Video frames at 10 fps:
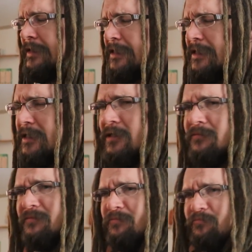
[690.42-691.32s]
you know
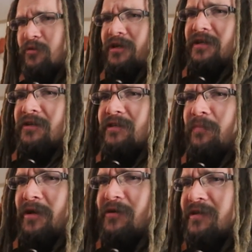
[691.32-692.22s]
put a little
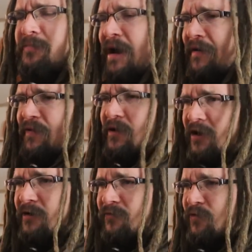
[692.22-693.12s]
special spot in their
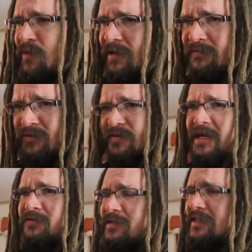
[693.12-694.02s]
heart for me. So
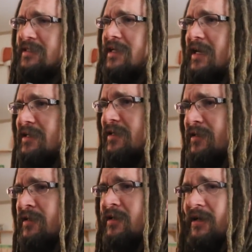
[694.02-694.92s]
that's what this guy
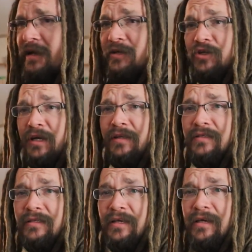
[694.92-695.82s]
did. And check
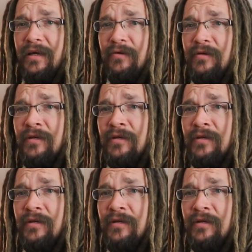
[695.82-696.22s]
this thing out.